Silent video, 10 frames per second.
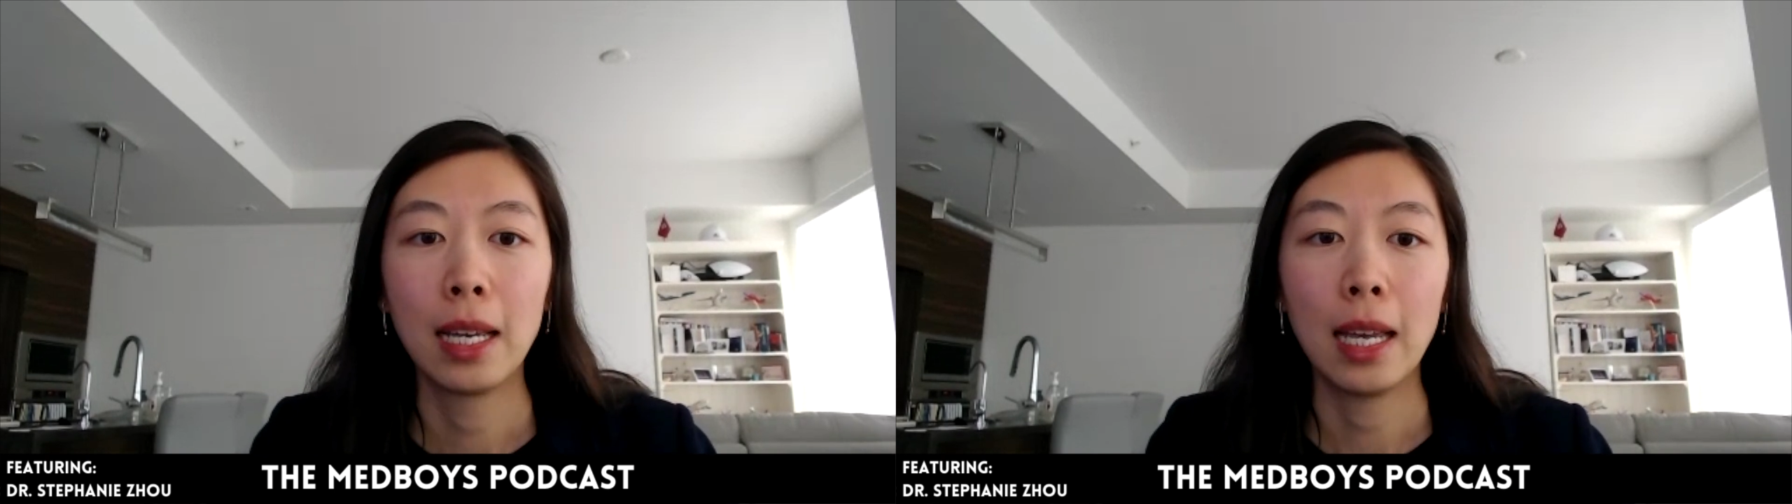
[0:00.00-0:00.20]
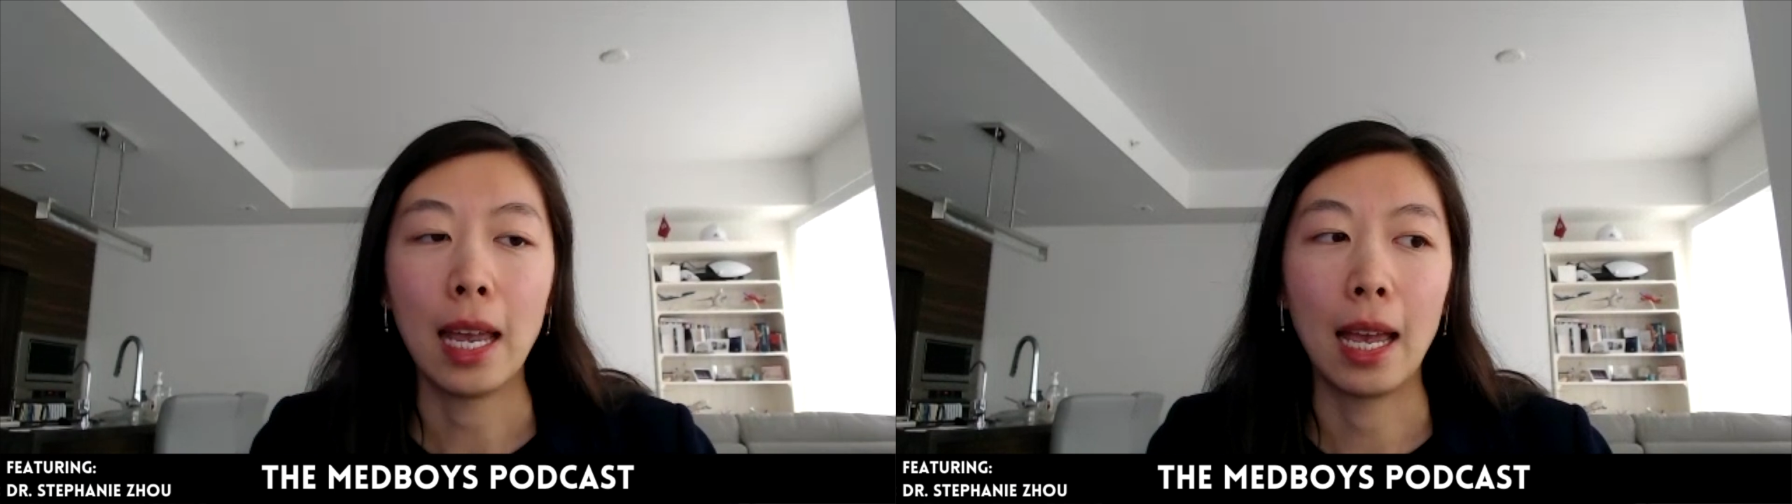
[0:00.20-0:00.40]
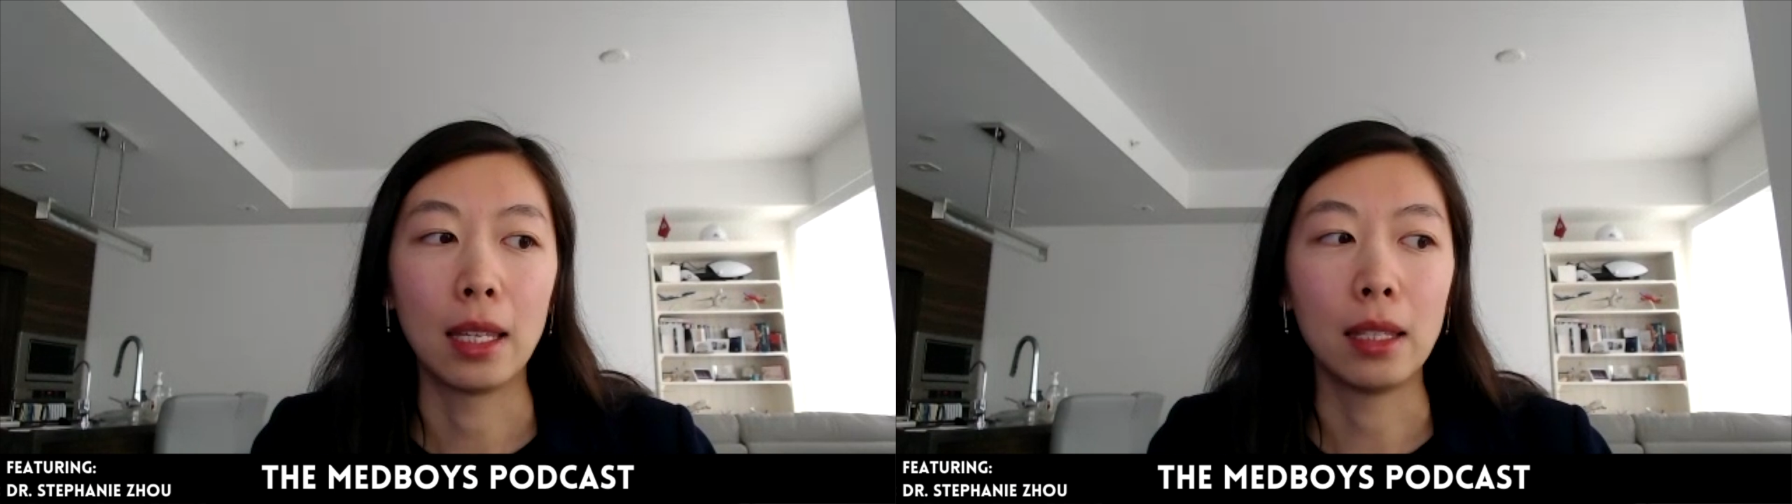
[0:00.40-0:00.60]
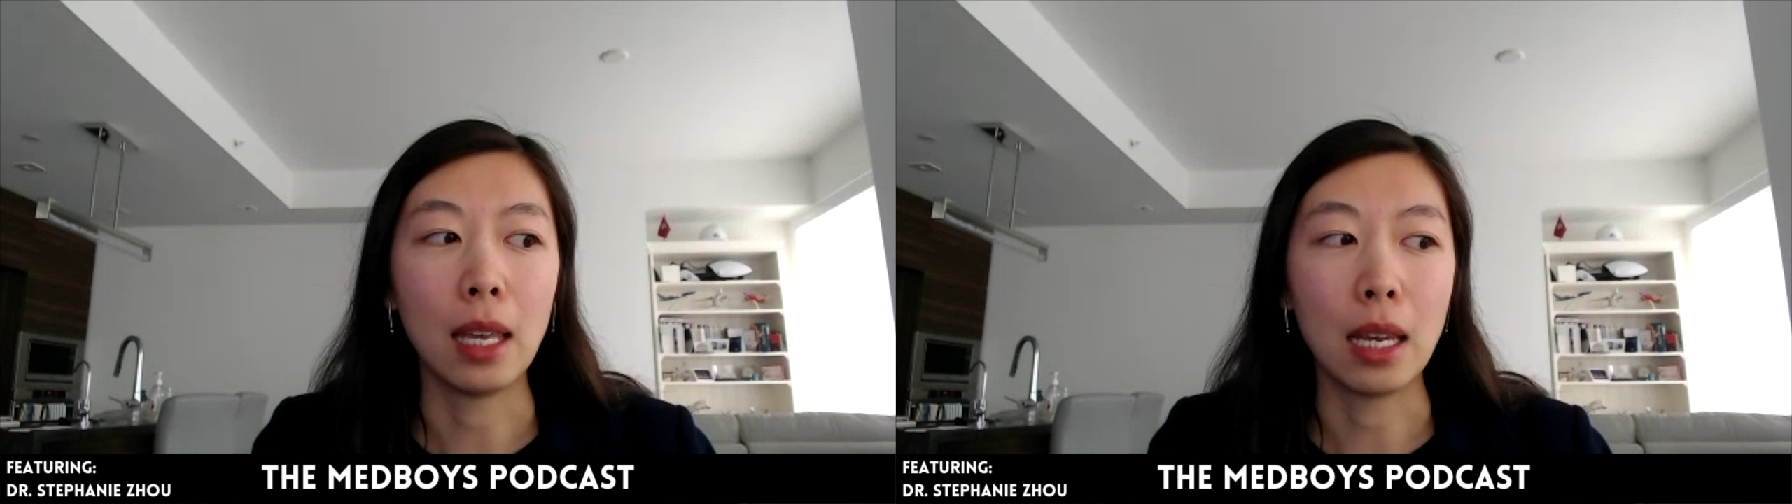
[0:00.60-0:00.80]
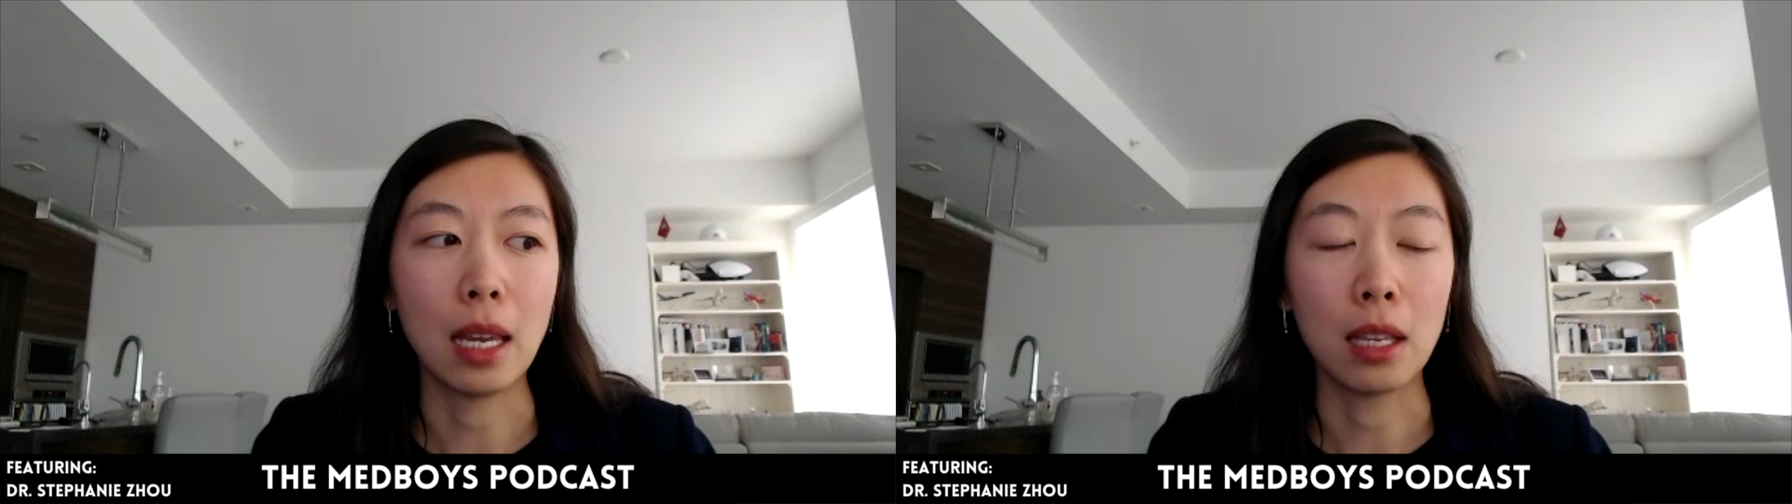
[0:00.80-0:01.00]
And
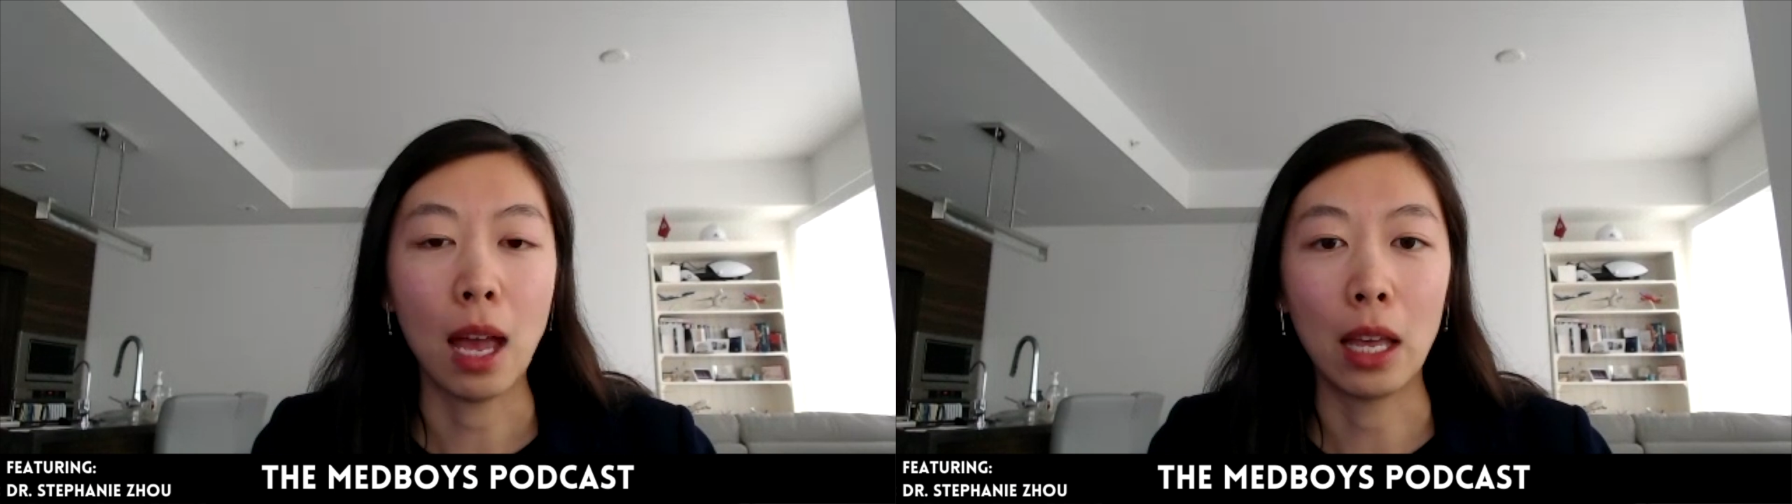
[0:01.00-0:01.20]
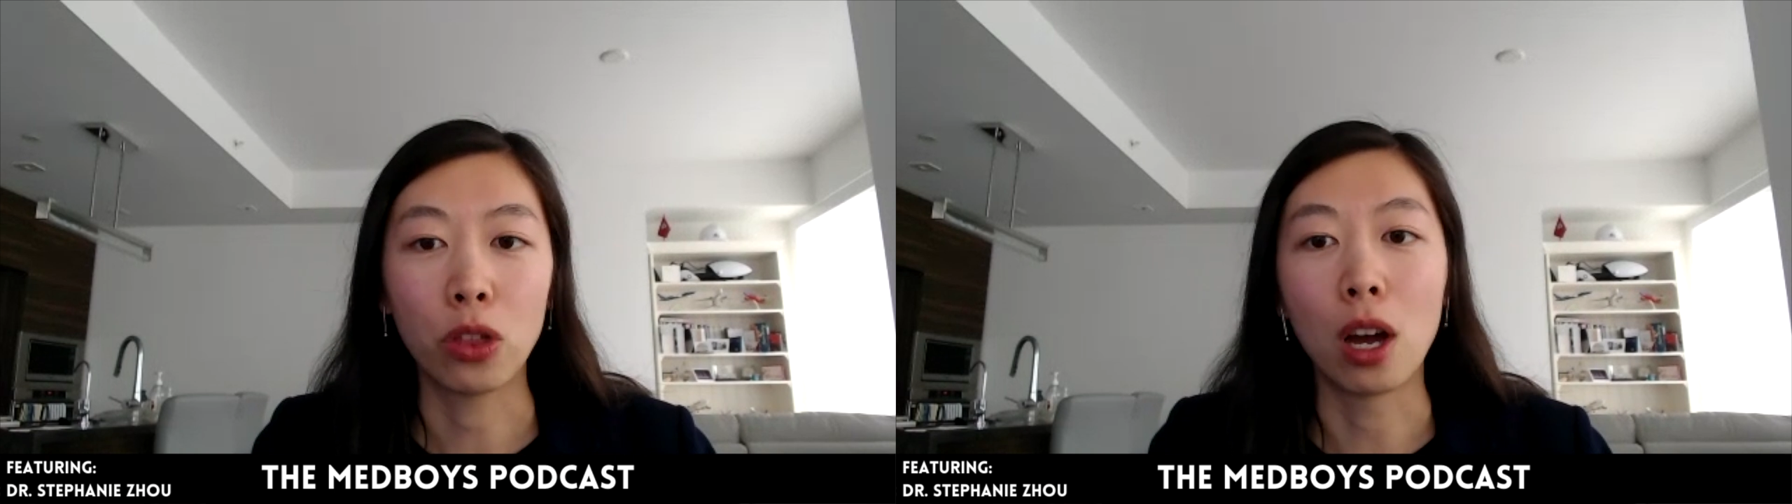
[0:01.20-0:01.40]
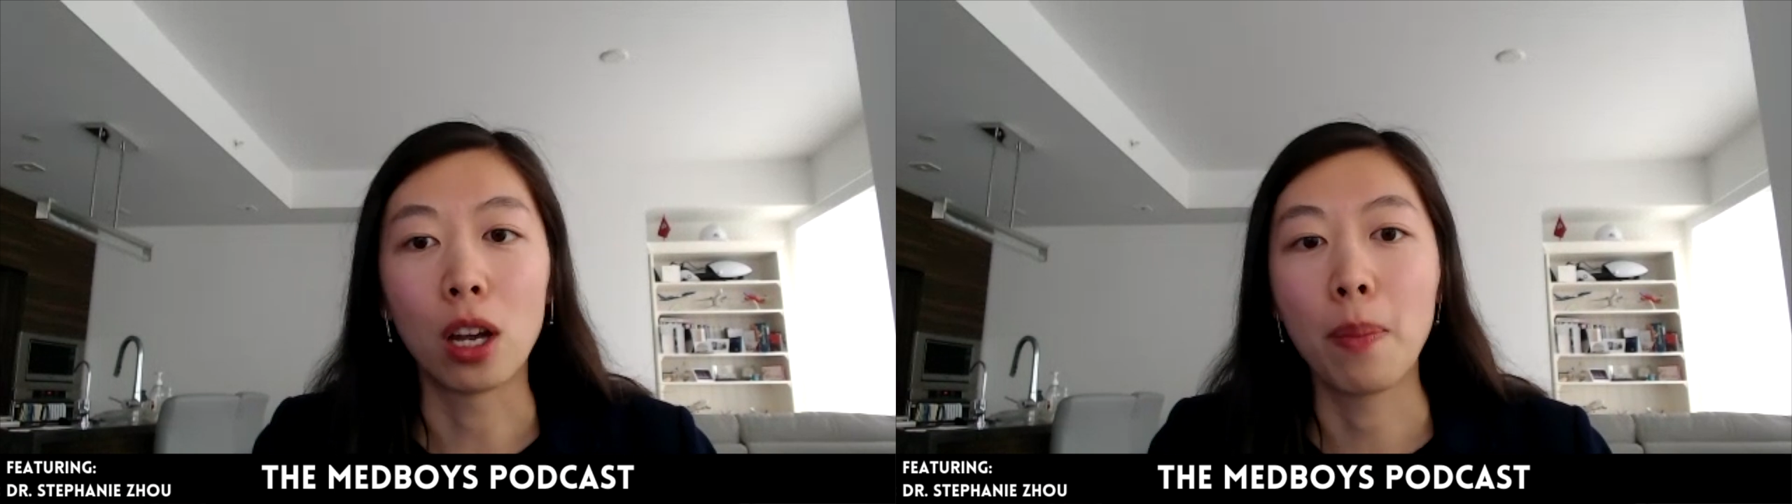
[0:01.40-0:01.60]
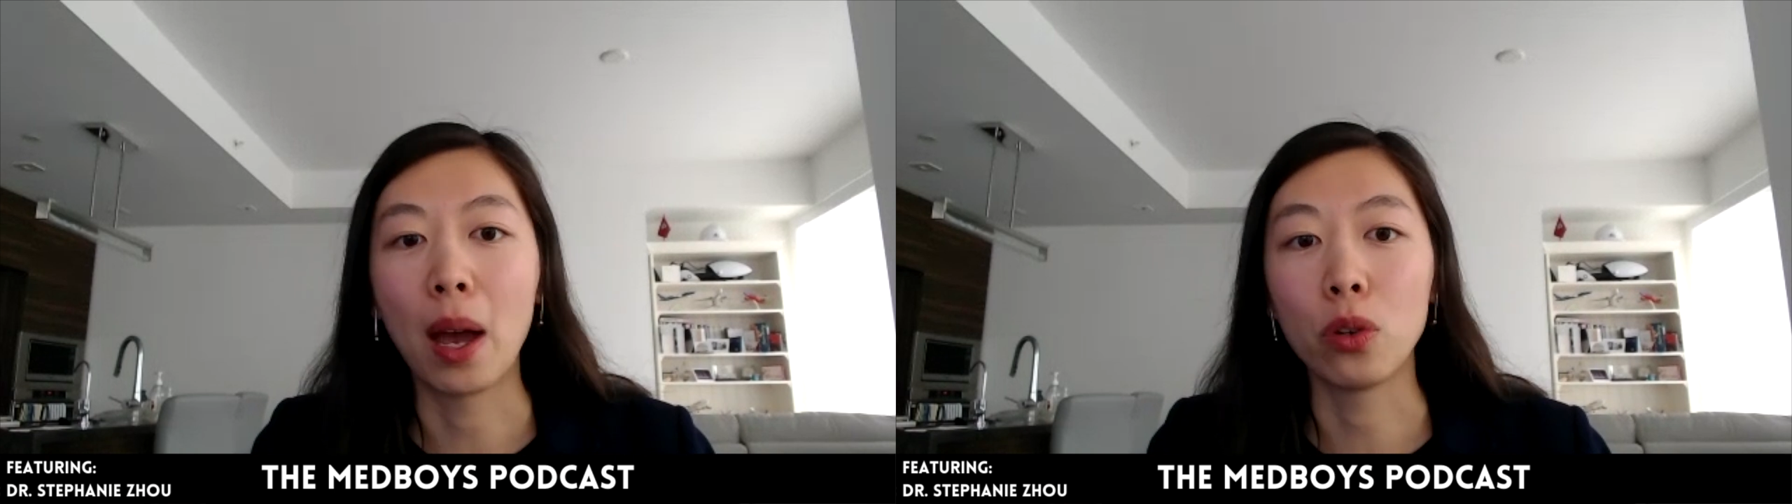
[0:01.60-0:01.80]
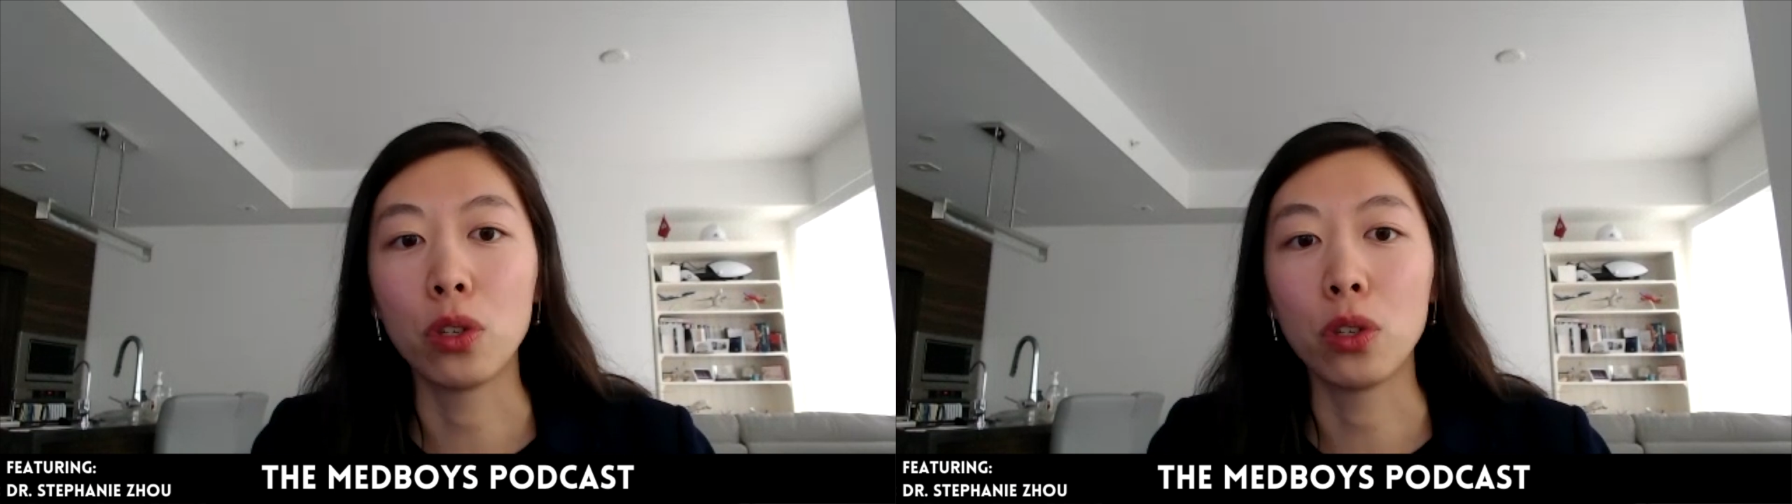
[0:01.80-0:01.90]
they had thought about